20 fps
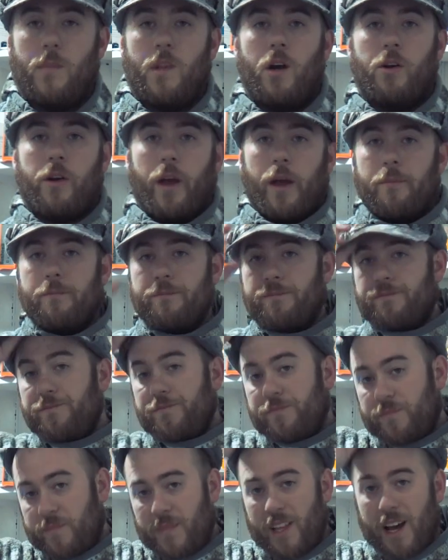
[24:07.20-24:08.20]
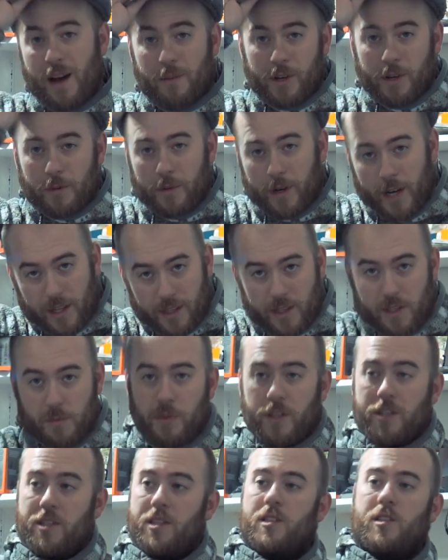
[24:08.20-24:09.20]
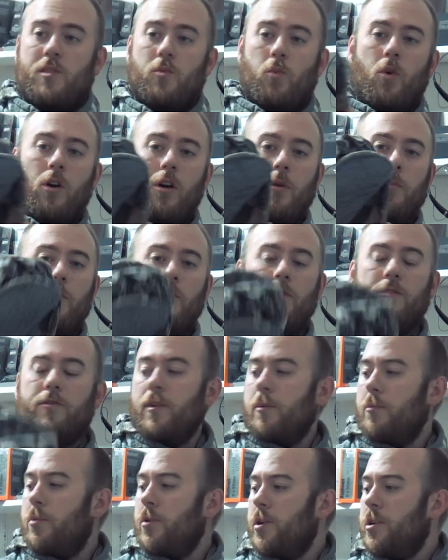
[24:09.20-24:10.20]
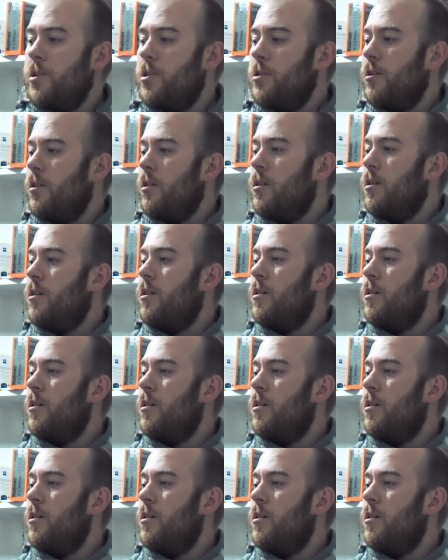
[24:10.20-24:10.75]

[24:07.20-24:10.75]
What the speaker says: okay, I'm coming out of this. Plus this is waterproof, I'm pretty sure.